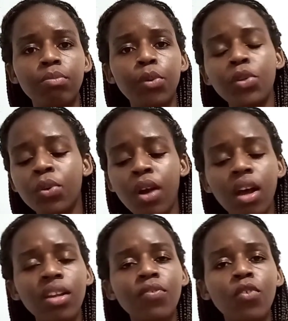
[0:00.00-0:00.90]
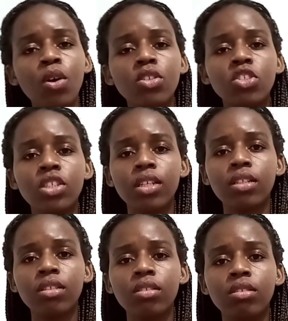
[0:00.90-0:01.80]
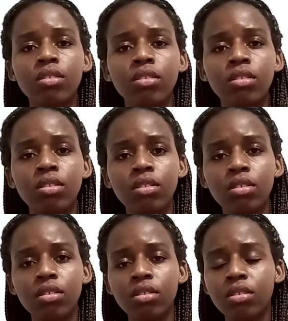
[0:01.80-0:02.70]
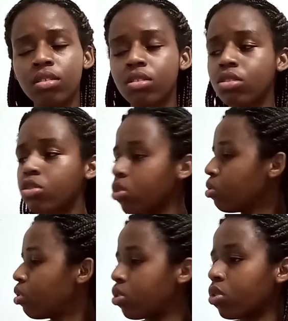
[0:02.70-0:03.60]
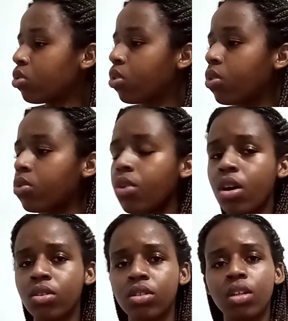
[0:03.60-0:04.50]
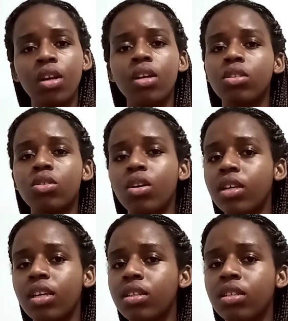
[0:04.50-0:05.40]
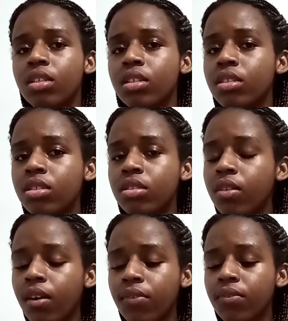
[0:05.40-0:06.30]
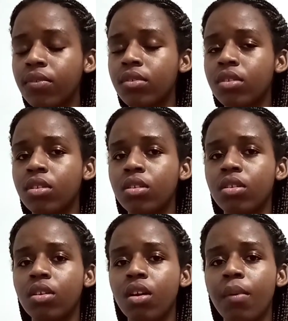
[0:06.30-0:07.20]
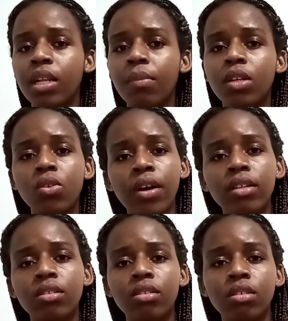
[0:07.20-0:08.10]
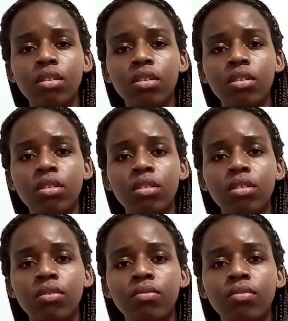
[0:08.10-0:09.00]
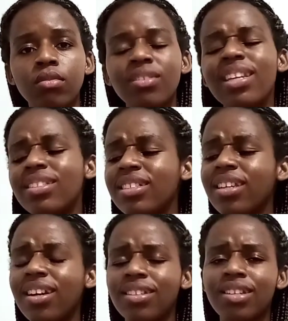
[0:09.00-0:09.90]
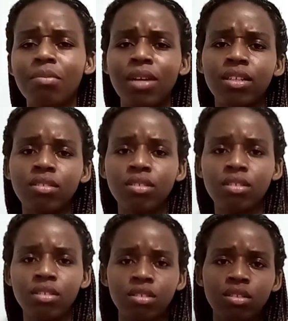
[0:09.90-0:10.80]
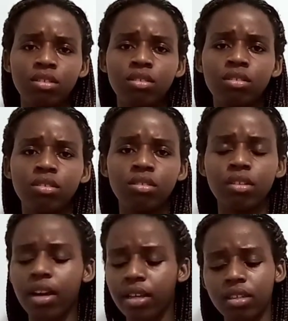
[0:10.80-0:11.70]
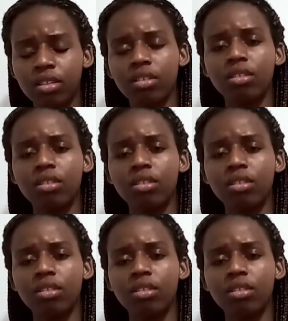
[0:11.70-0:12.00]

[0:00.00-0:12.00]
But you can't afford shit. So don't go around talking stuff. Kabanye bantwana. Ne dick and na man. Ay.